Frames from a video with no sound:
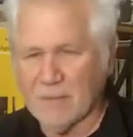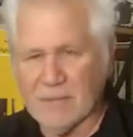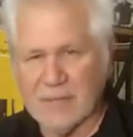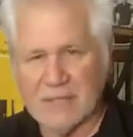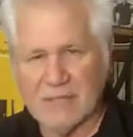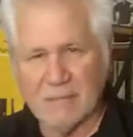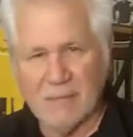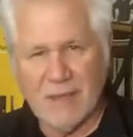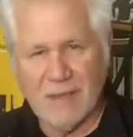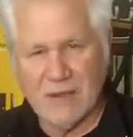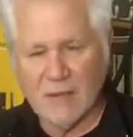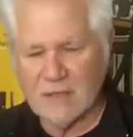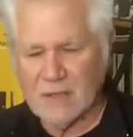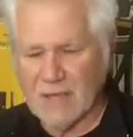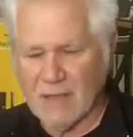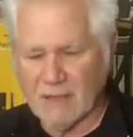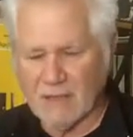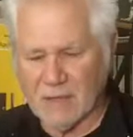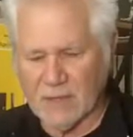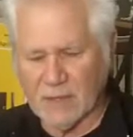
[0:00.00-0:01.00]
These meters
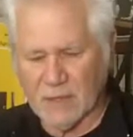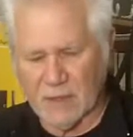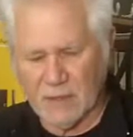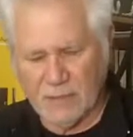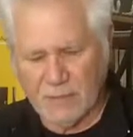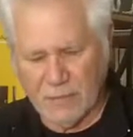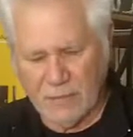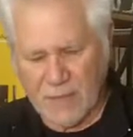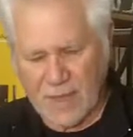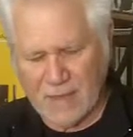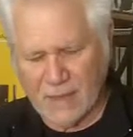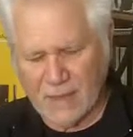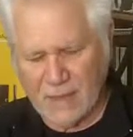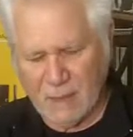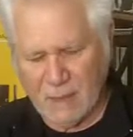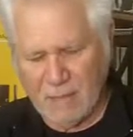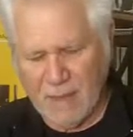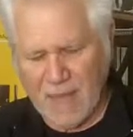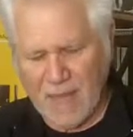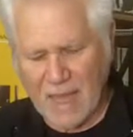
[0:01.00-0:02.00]
have a little thing on
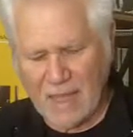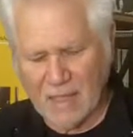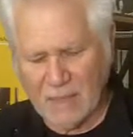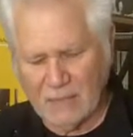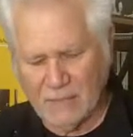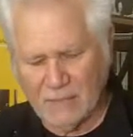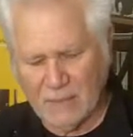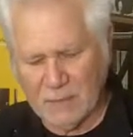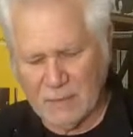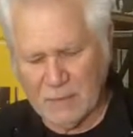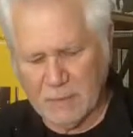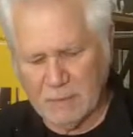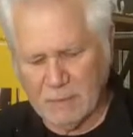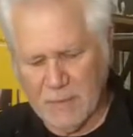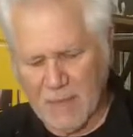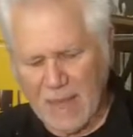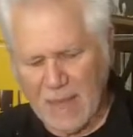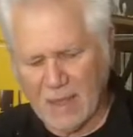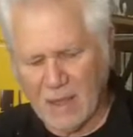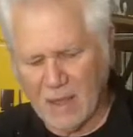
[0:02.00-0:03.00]
the back. You flip the
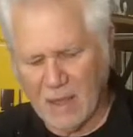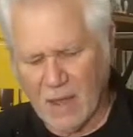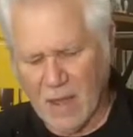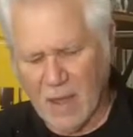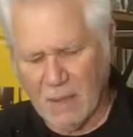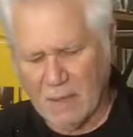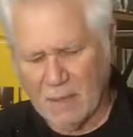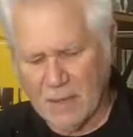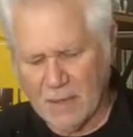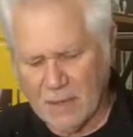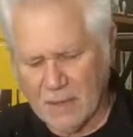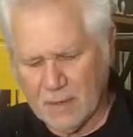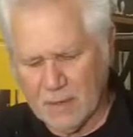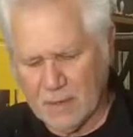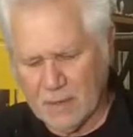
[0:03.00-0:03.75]
back up.